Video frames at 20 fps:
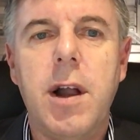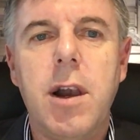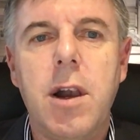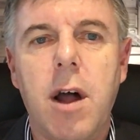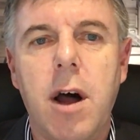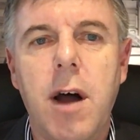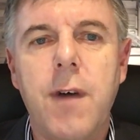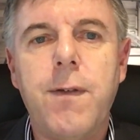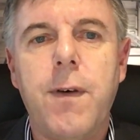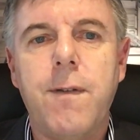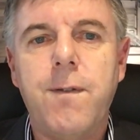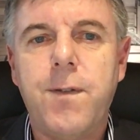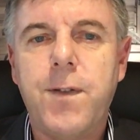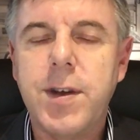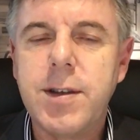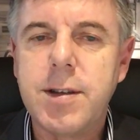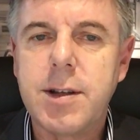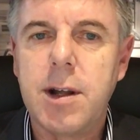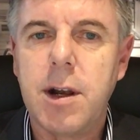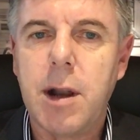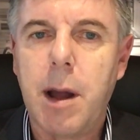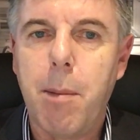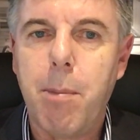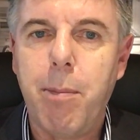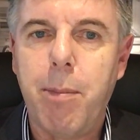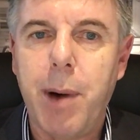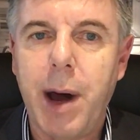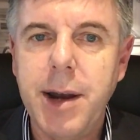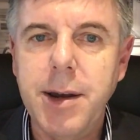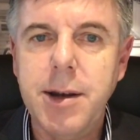a life of fiscal
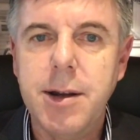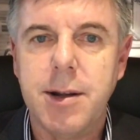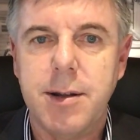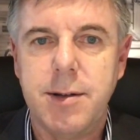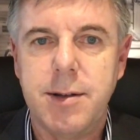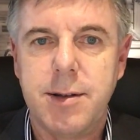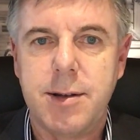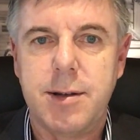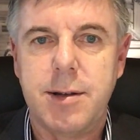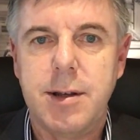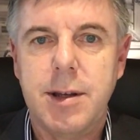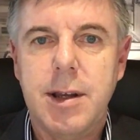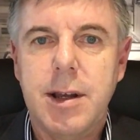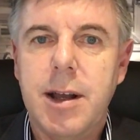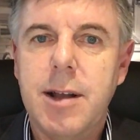abundance